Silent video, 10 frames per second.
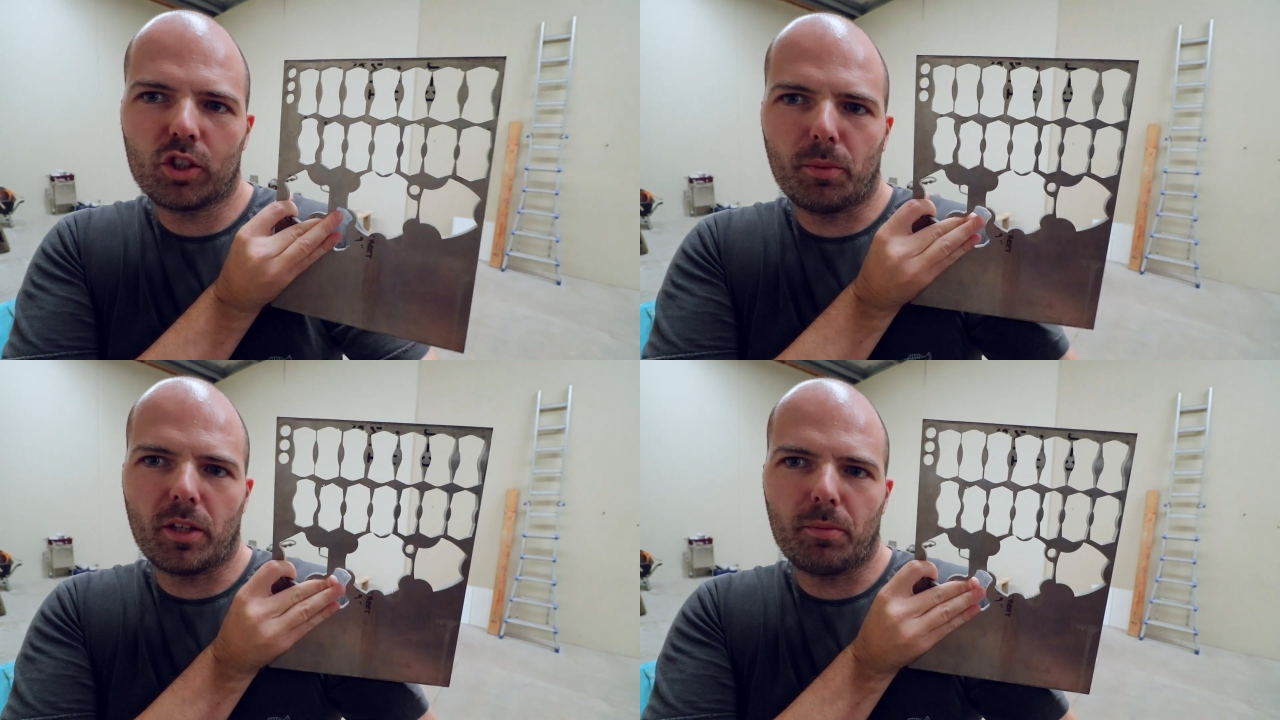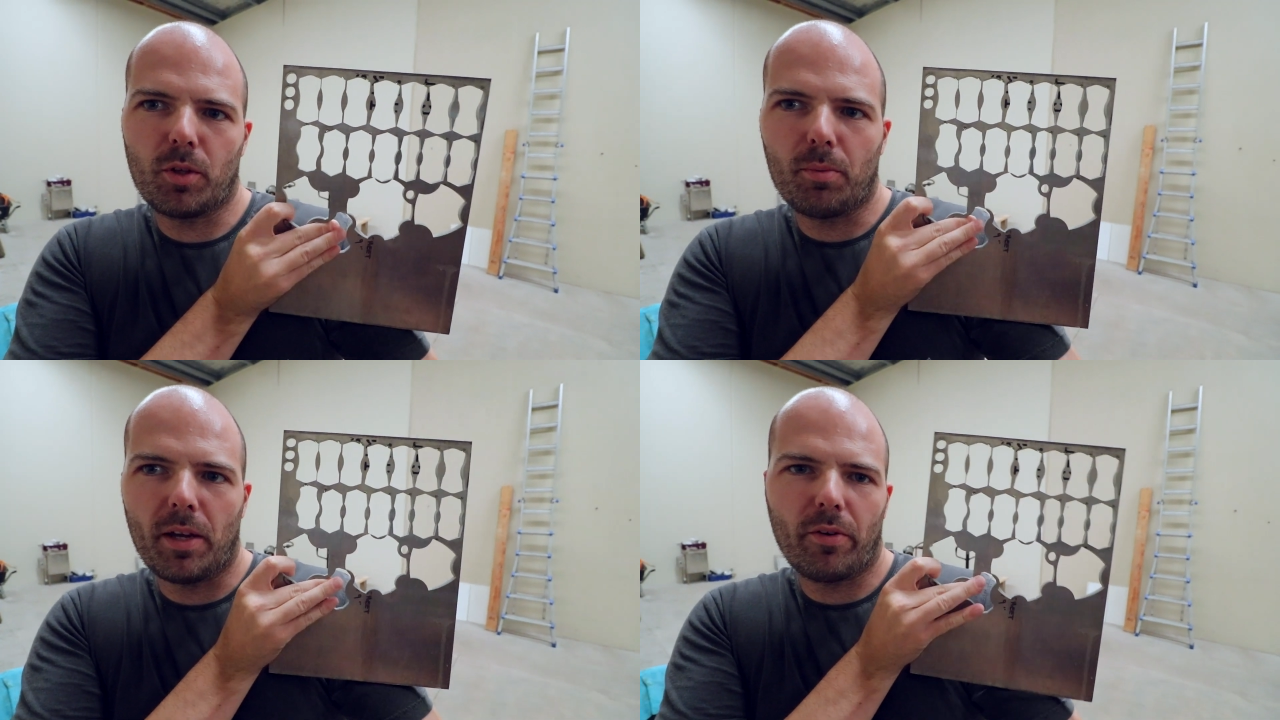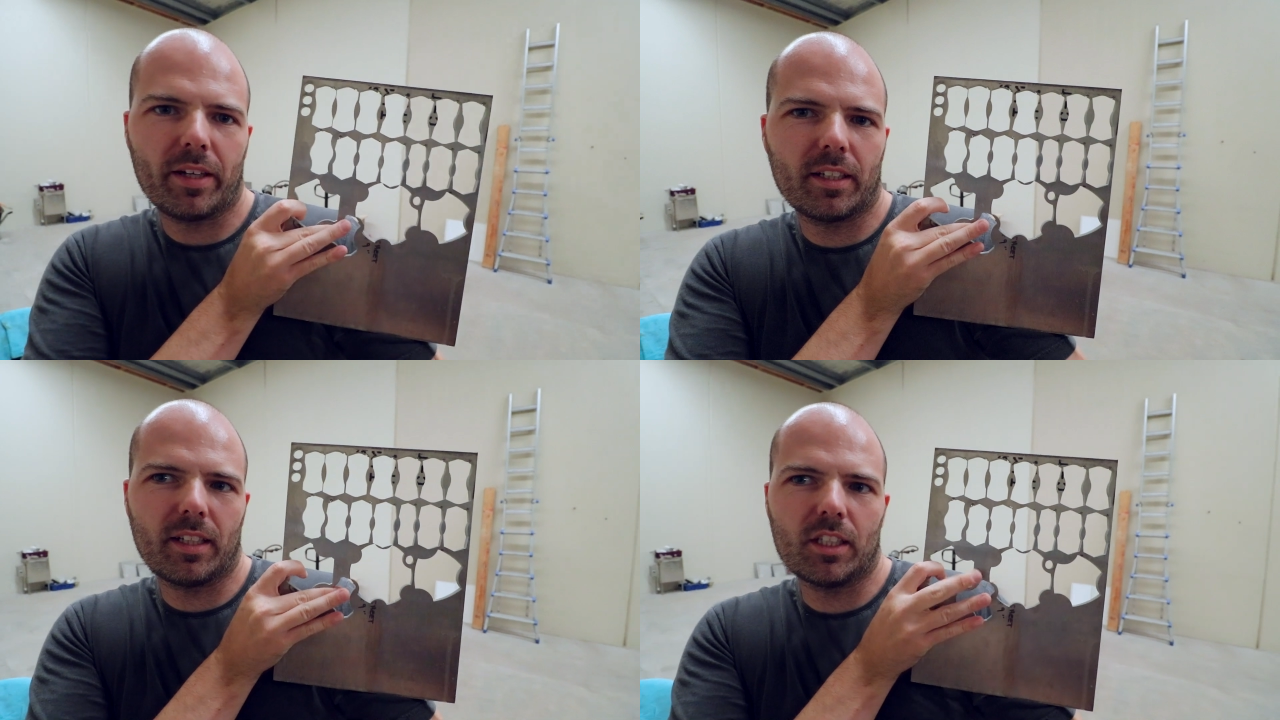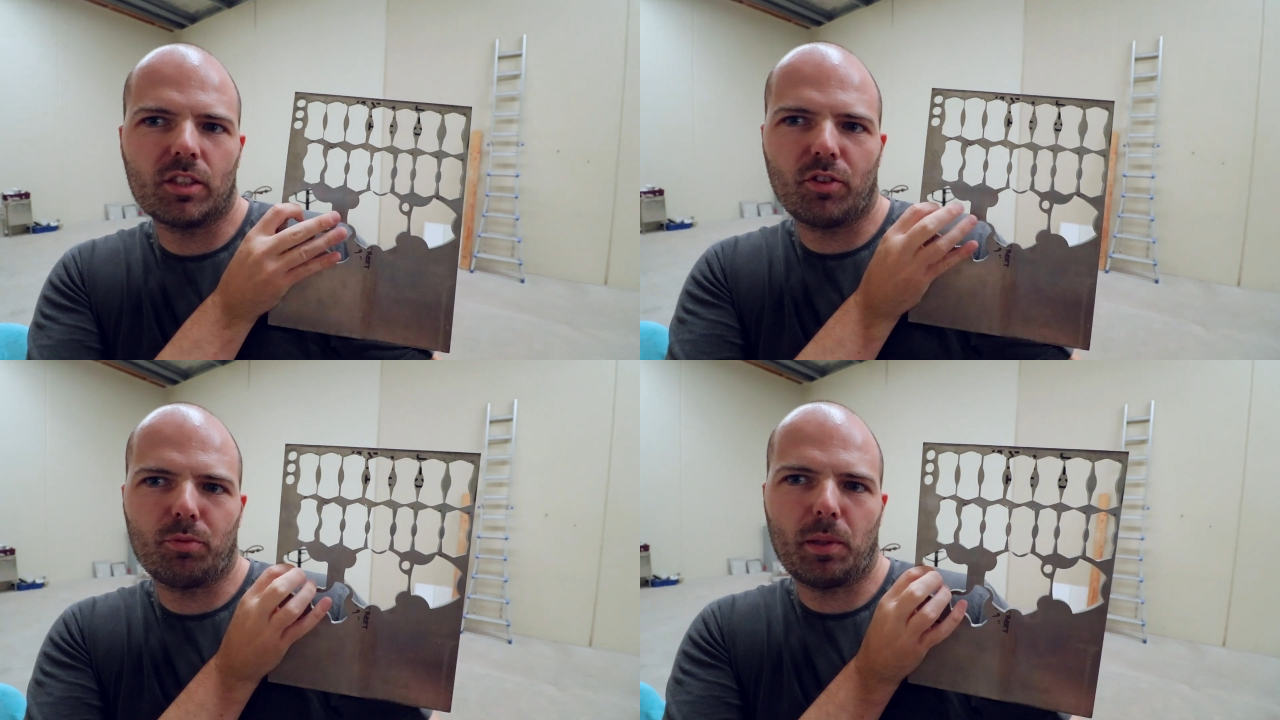Some of them you may recognize
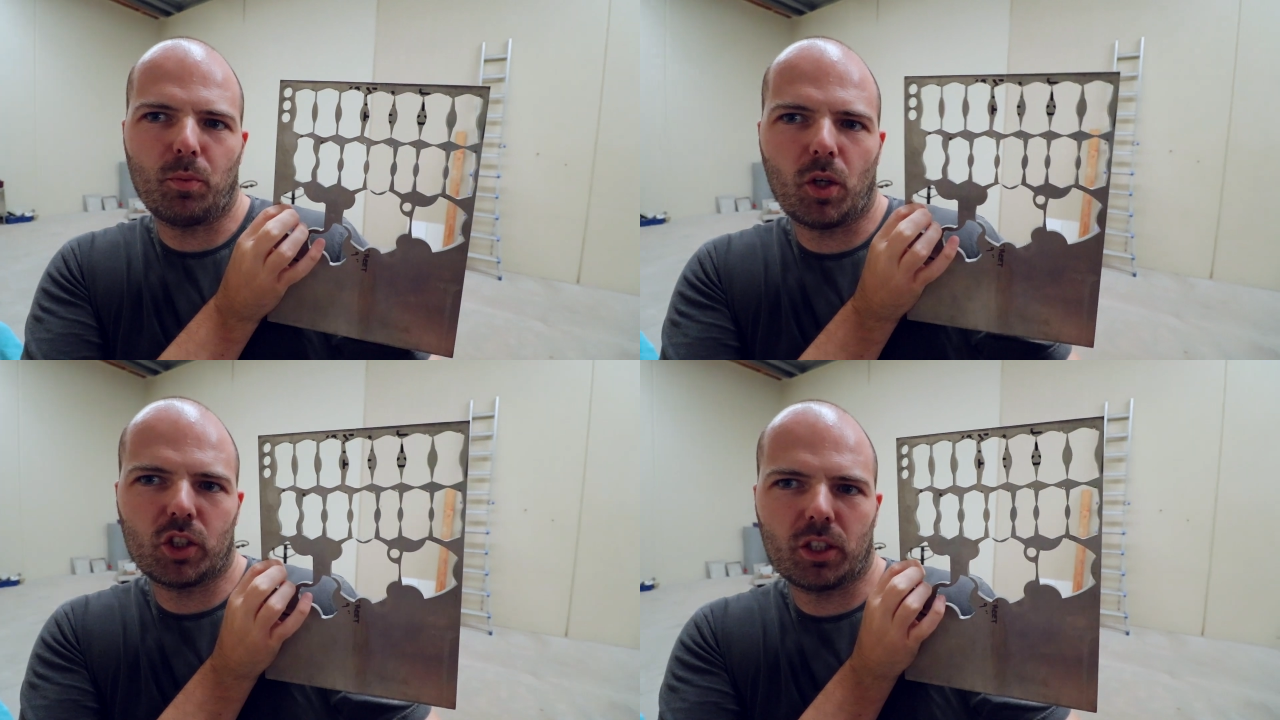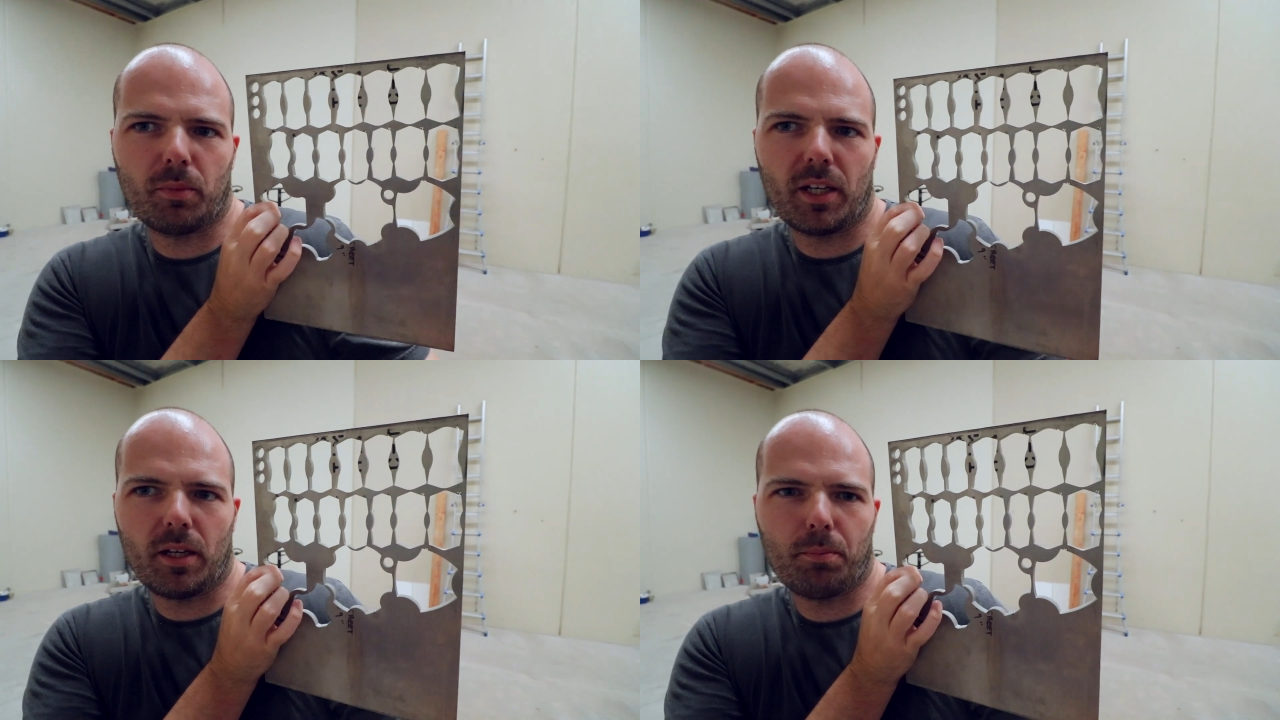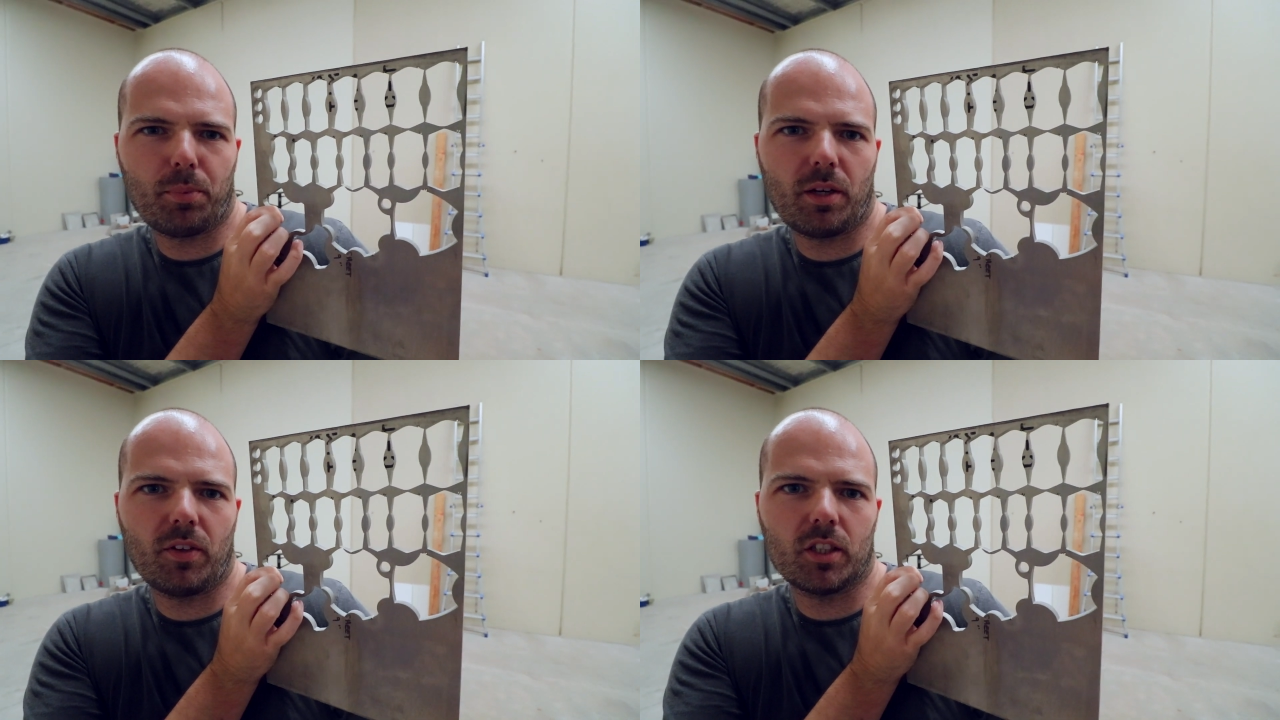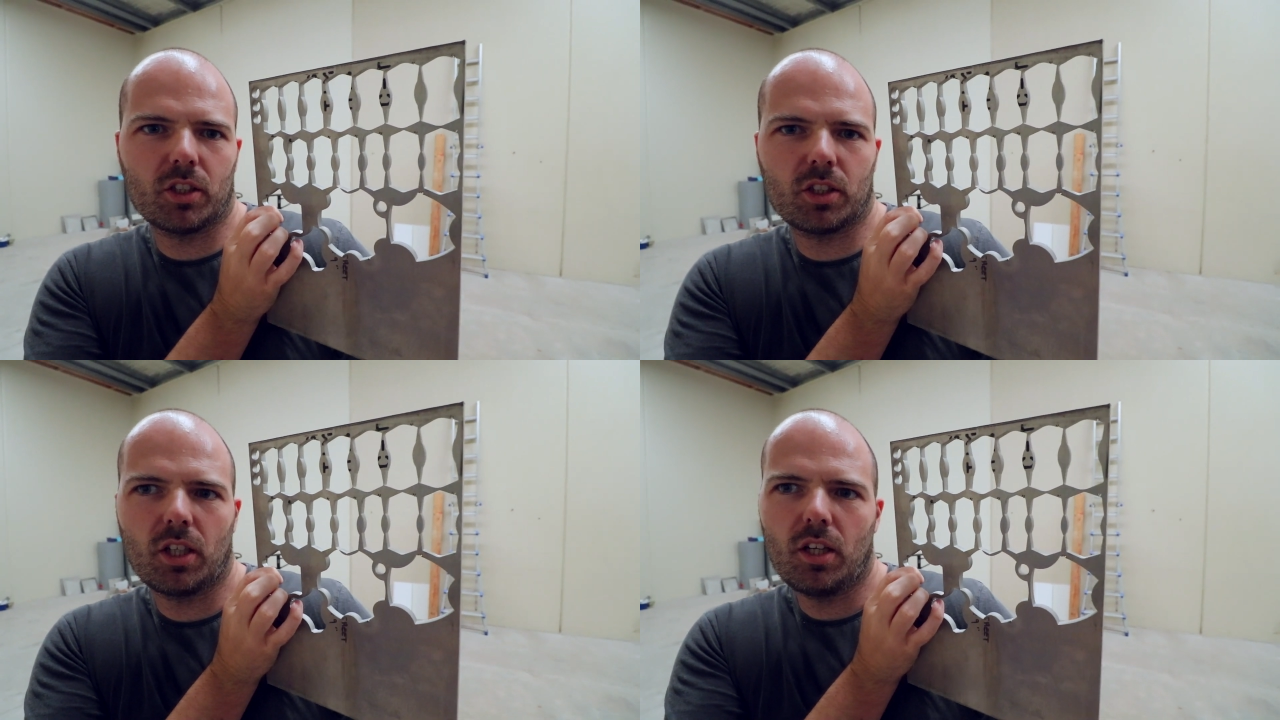if you've been watching my
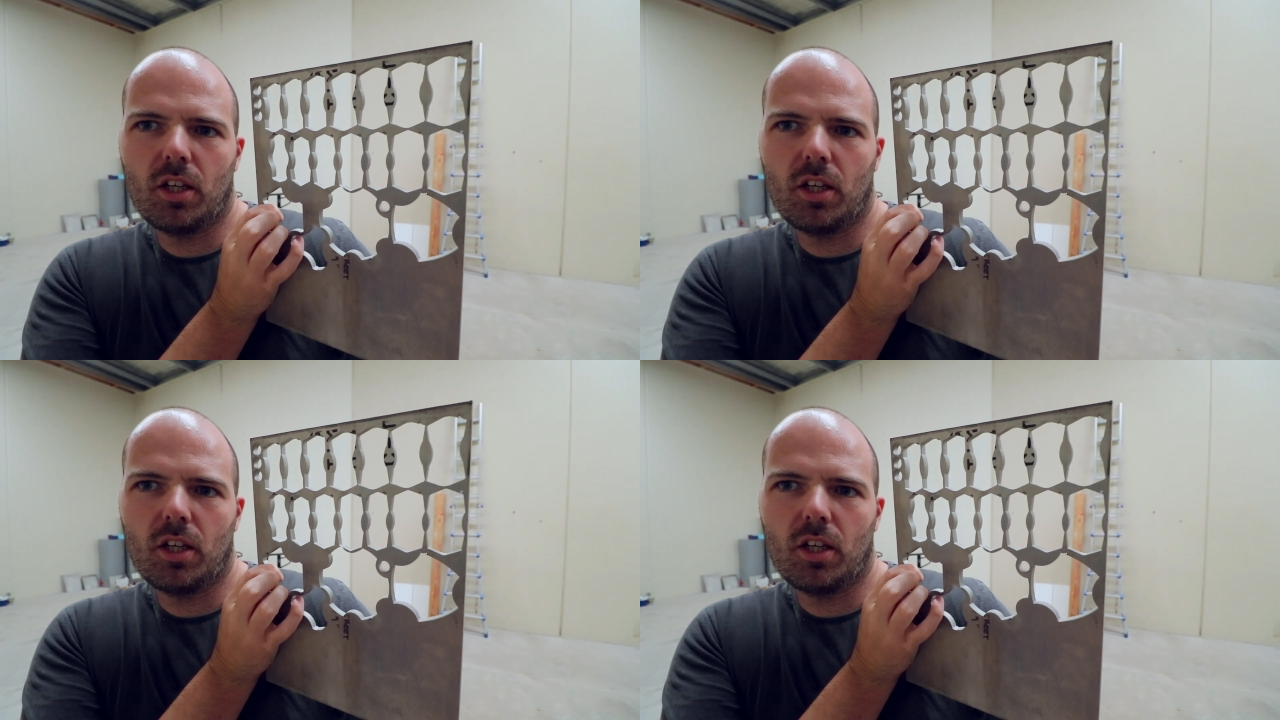previous